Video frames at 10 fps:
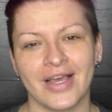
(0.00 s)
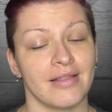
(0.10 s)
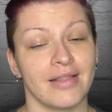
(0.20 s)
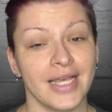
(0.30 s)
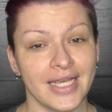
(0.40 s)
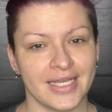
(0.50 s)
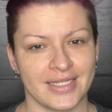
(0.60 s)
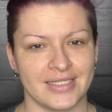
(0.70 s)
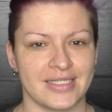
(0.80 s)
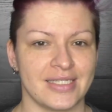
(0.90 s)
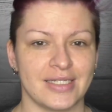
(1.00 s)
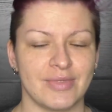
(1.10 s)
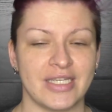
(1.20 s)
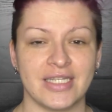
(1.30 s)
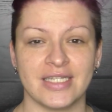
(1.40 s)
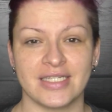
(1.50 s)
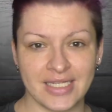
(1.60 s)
The link is gonna be